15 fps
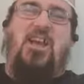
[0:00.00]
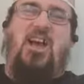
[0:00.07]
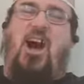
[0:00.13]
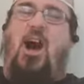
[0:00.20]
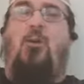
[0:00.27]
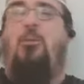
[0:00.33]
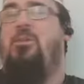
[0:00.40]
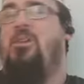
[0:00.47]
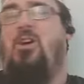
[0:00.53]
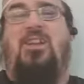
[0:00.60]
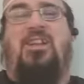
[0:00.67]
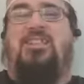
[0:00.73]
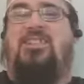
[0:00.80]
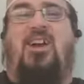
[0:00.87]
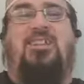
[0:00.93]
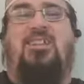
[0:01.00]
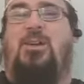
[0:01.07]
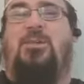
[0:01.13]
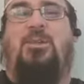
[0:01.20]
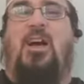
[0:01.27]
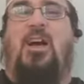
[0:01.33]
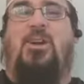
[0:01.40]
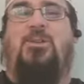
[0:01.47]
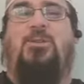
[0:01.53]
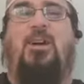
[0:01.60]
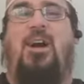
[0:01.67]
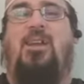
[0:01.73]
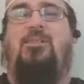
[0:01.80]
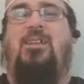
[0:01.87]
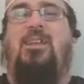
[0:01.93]
I'll be honest, I don't know.
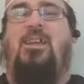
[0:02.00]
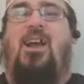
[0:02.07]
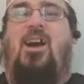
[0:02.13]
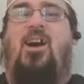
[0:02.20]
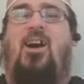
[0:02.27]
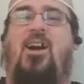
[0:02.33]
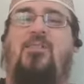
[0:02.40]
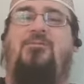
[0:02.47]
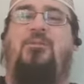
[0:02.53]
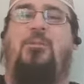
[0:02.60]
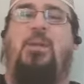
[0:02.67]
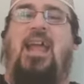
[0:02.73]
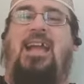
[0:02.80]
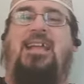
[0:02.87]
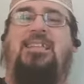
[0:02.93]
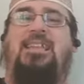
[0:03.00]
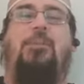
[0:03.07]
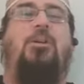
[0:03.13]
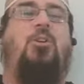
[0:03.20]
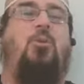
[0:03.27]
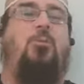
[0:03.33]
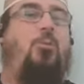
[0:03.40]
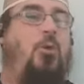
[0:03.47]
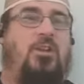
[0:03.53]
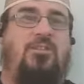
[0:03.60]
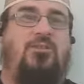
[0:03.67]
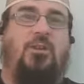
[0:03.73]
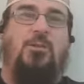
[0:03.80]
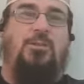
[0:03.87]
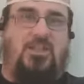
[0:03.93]
I, I, I from an academical point of
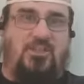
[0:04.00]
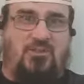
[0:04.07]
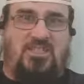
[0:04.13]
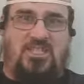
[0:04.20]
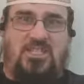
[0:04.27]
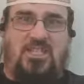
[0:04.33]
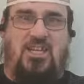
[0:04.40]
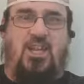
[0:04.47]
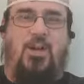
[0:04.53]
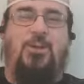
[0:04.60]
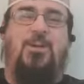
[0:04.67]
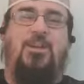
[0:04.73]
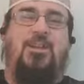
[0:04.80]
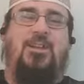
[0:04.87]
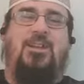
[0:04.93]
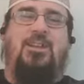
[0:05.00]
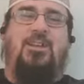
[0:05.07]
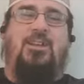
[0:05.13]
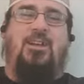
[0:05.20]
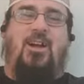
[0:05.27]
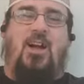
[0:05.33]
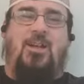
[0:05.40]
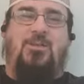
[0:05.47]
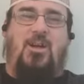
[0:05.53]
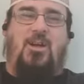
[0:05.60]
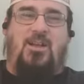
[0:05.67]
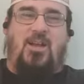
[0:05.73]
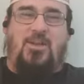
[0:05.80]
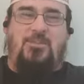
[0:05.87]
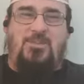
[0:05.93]
view, it'd be interesting to know. I,
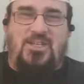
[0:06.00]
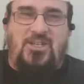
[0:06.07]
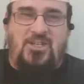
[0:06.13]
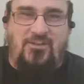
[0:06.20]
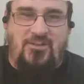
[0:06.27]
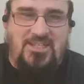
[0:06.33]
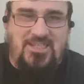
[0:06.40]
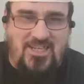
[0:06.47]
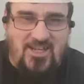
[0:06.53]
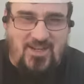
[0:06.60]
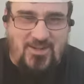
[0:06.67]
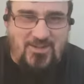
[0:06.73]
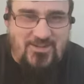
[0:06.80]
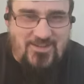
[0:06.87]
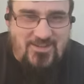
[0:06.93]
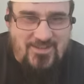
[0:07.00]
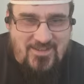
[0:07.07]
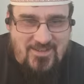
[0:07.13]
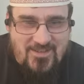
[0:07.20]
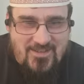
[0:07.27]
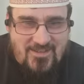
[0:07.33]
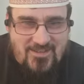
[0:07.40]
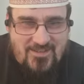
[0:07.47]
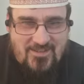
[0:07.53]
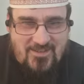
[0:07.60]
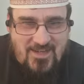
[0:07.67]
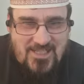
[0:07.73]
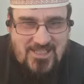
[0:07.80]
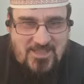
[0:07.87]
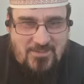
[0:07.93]
I, would be curious to know
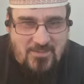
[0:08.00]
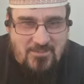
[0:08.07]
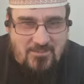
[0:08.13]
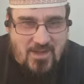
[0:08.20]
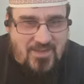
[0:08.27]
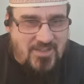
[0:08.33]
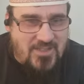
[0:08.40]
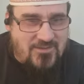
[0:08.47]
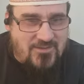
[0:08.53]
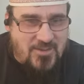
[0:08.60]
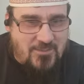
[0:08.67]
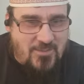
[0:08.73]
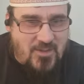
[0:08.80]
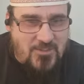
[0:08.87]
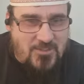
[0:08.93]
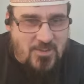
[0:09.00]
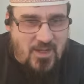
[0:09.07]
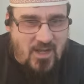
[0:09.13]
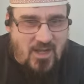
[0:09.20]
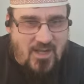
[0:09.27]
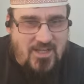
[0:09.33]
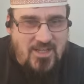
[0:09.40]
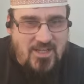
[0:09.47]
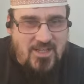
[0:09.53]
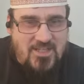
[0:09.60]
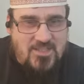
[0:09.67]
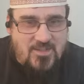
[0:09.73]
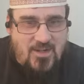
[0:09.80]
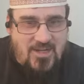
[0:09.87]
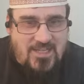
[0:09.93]
created to be mothers for the most part.
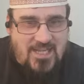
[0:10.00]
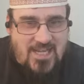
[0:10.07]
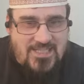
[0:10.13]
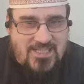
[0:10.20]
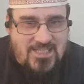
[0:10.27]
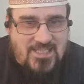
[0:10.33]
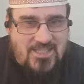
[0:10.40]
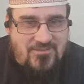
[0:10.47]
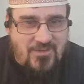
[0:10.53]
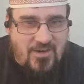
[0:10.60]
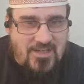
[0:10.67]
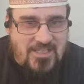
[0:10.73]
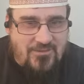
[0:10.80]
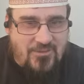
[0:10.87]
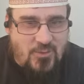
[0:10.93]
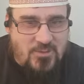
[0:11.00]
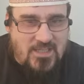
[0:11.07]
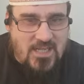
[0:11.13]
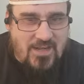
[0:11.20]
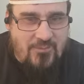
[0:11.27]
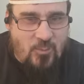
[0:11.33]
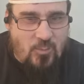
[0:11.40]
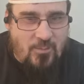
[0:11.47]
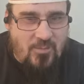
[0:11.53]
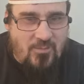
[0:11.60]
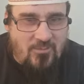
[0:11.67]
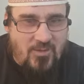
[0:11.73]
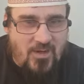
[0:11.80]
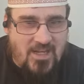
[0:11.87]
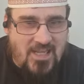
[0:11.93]
So I guess it is very difficult to have a
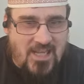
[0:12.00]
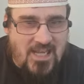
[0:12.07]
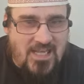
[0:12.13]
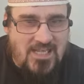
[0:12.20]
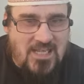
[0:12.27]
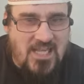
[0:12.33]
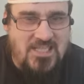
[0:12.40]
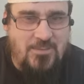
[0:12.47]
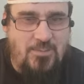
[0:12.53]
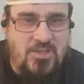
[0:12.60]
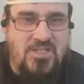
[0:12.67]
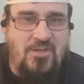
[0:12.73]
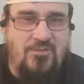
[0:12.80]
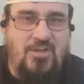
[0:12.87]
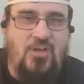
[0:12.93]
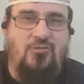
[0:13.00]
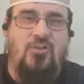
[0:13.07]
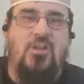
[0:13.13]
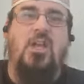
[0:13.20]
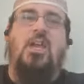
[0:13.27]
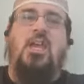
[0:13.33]
woman uh, uh as a president of the country.